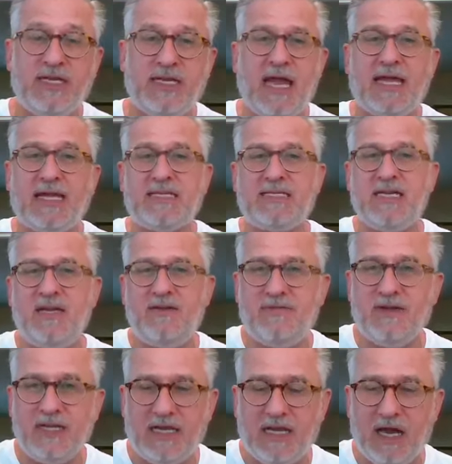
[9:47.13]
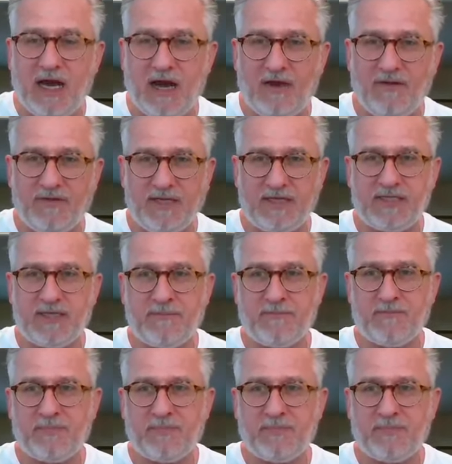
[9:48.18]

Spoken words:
negativity of it,